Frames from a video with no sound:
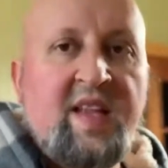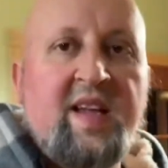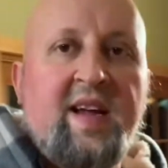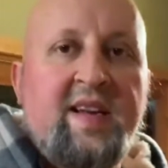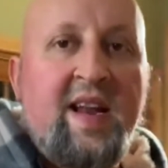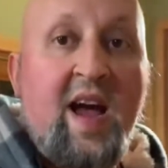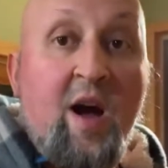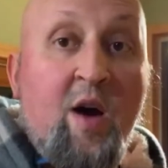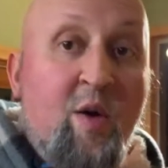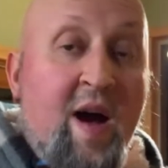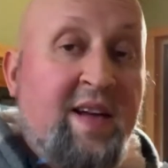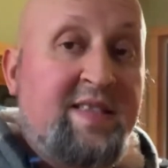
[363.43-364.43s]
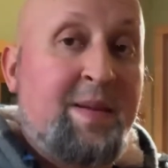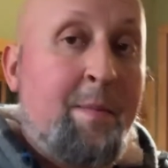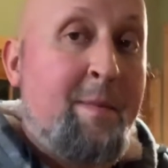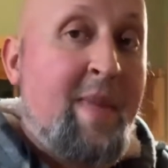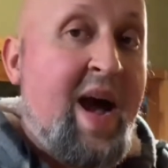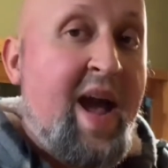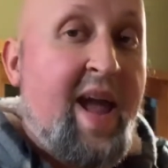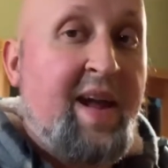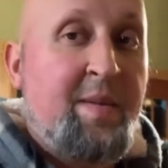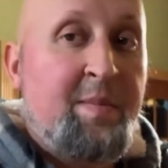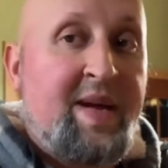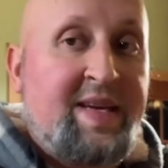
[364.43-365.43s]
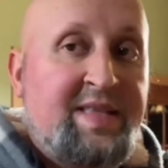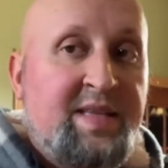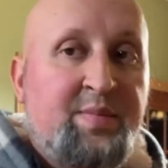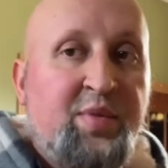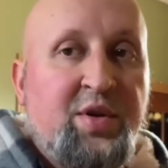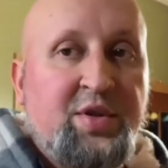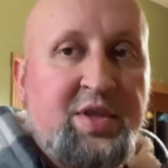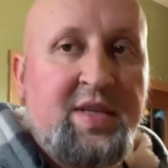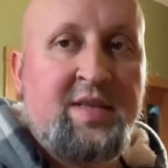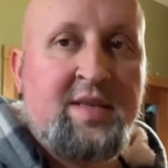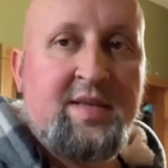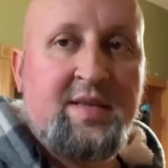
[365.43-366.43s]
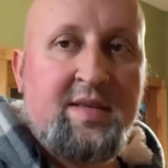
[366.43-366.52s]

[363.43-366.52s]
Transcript: And now on to my amazing purchase.